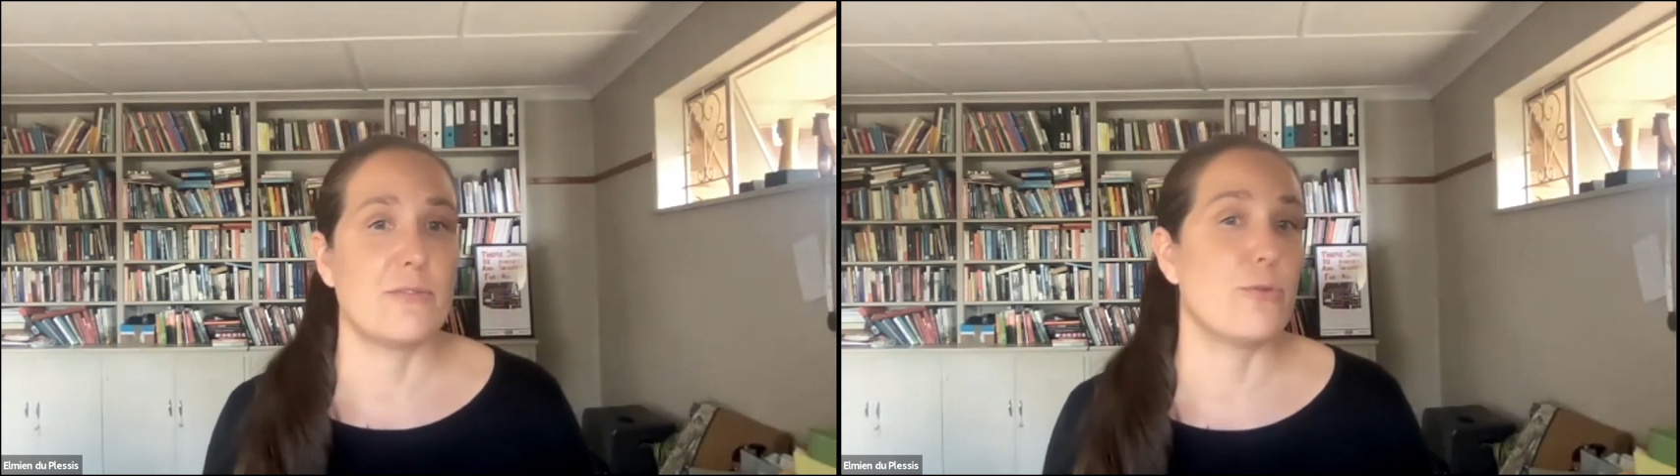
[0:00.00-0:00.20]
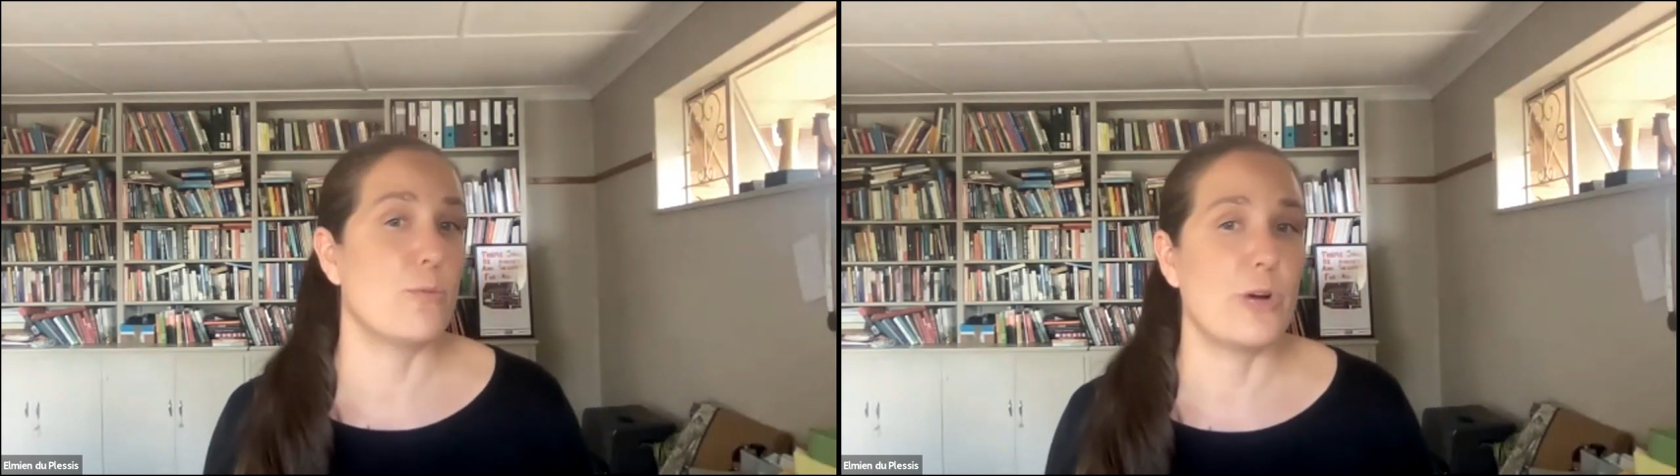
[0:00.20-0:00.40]

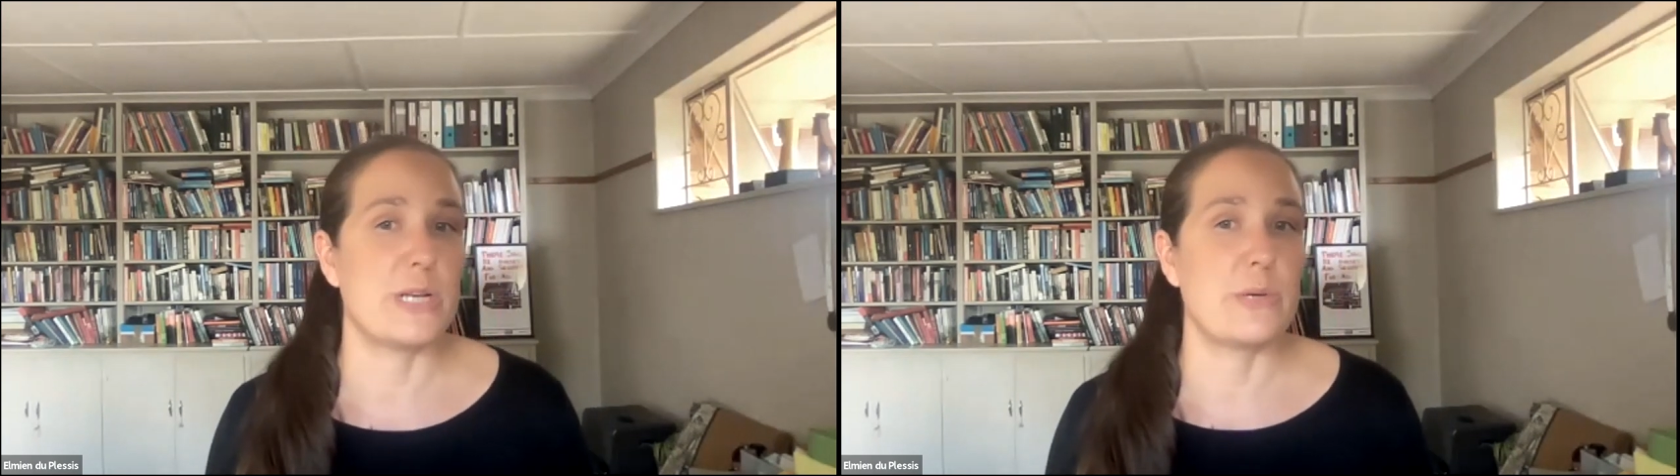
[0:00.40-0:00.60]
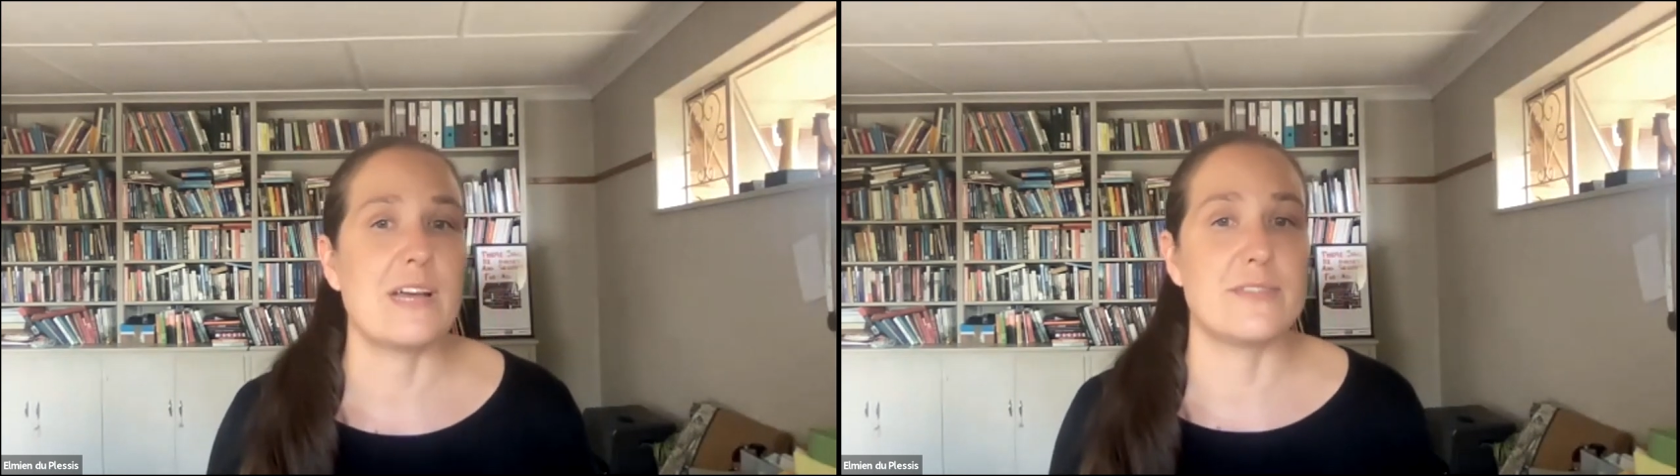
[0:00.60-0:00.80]
from
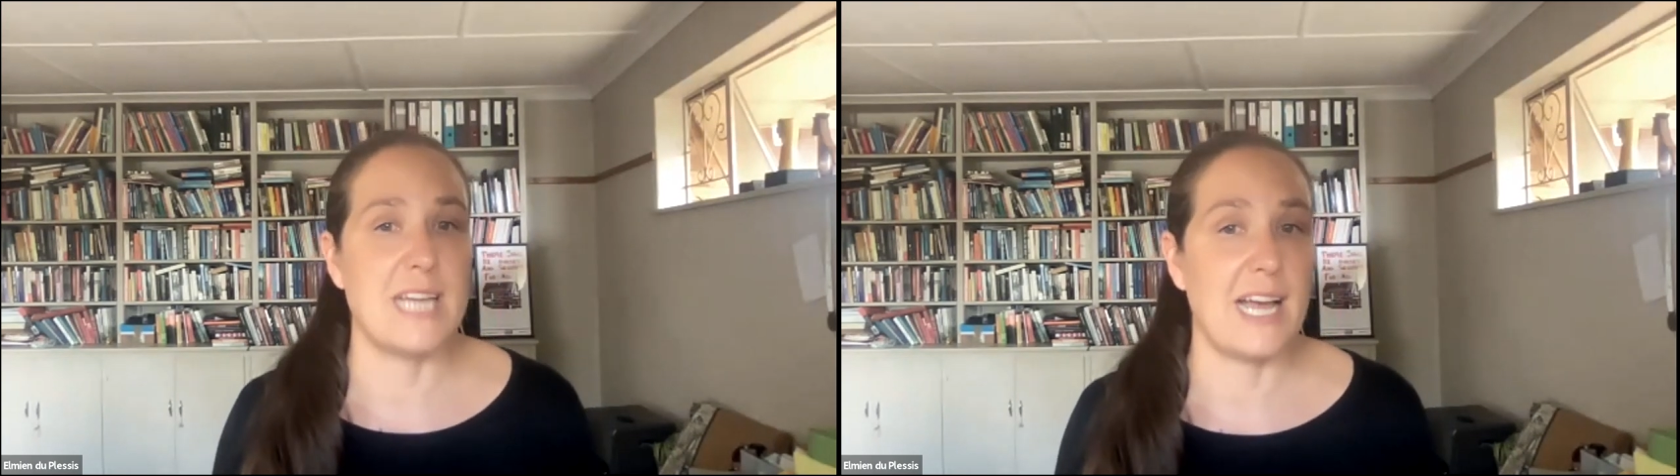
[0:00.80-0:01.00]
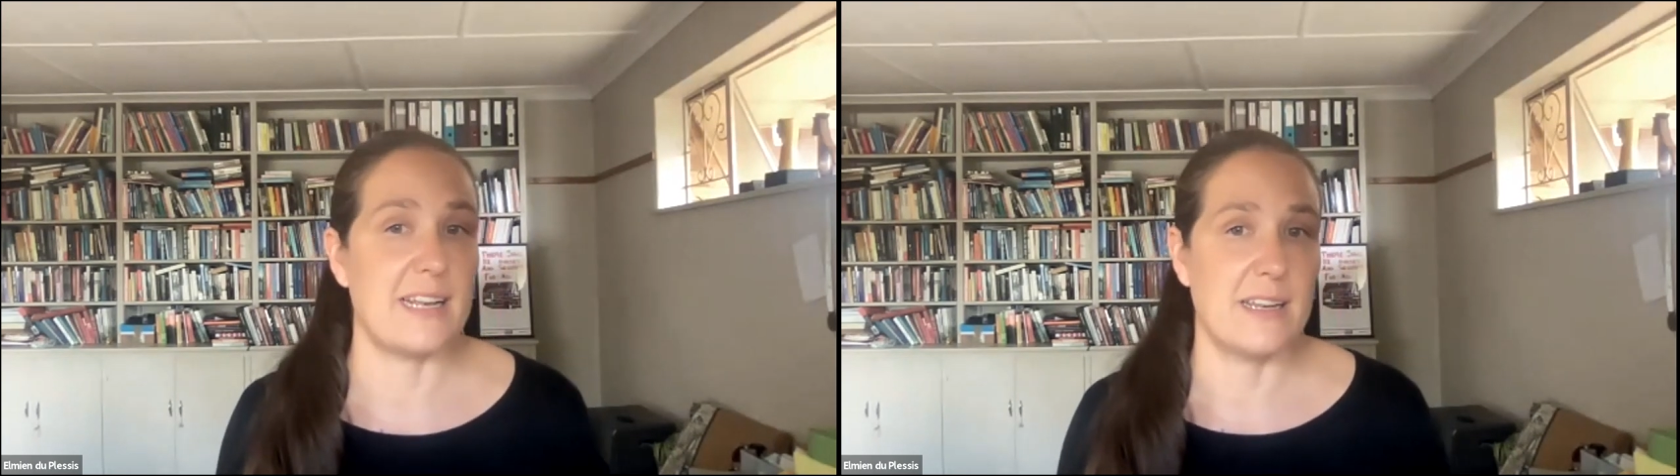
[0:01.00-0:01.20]
what we
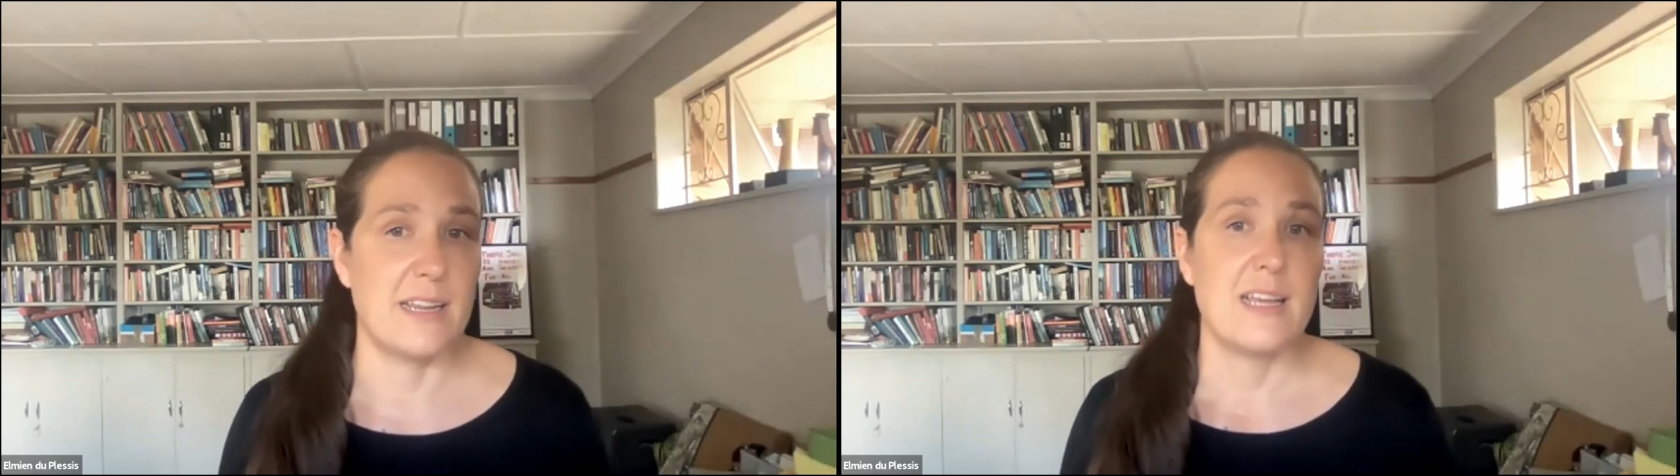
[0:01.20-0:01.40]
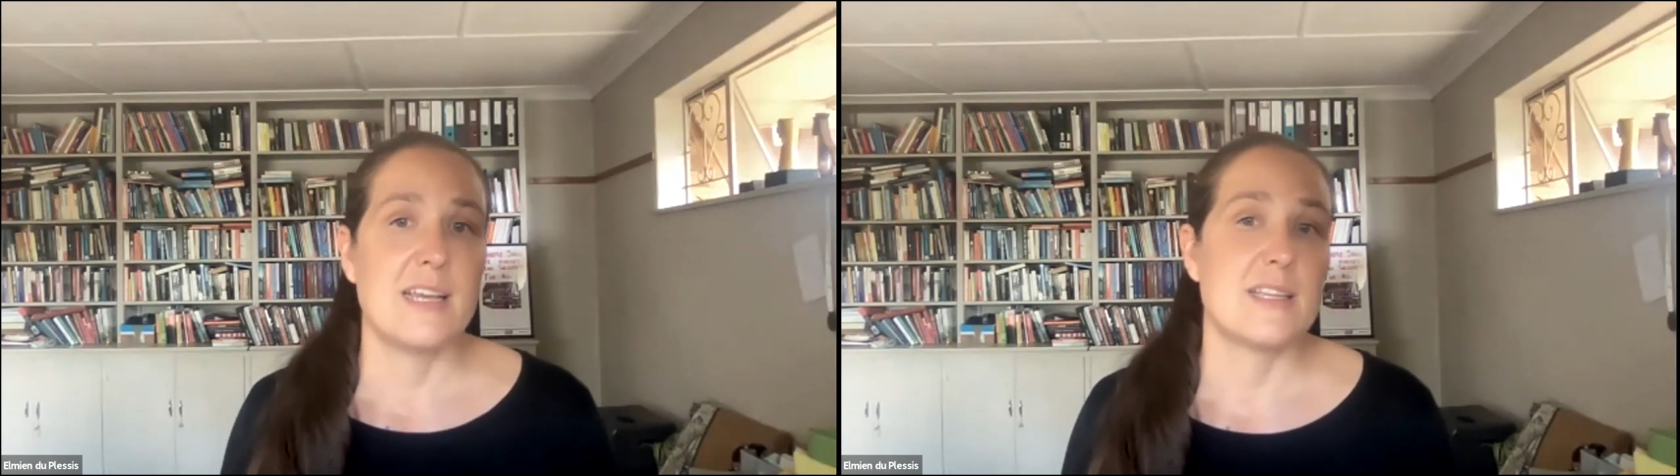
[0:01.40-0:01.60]
have
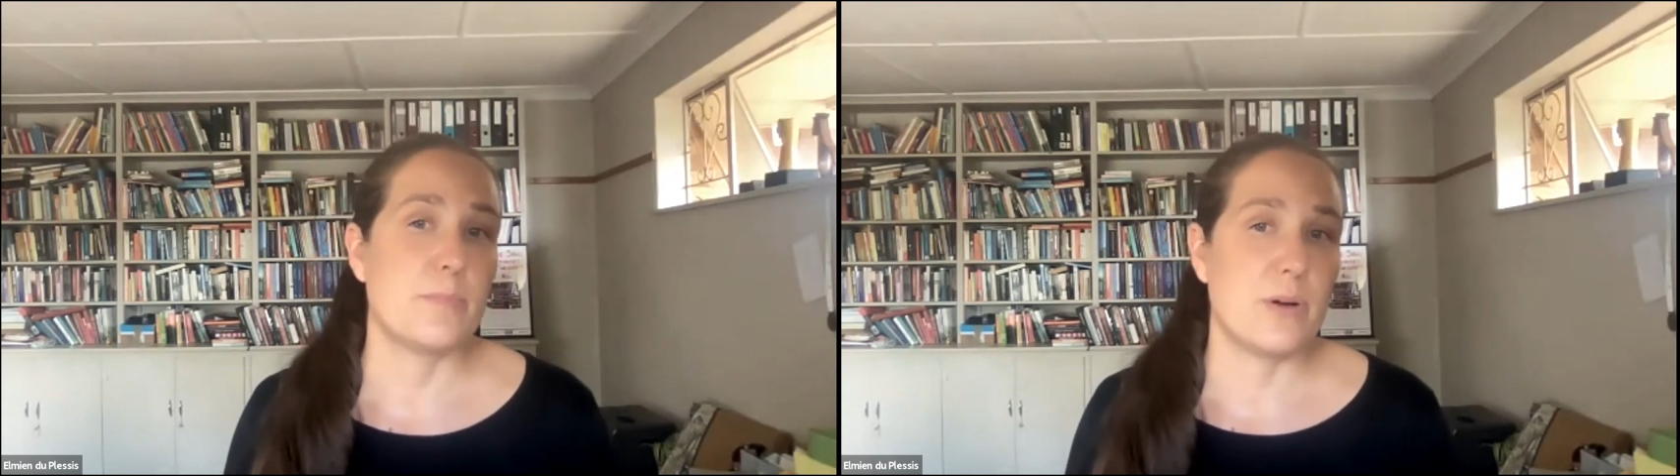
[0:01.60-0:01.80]
done the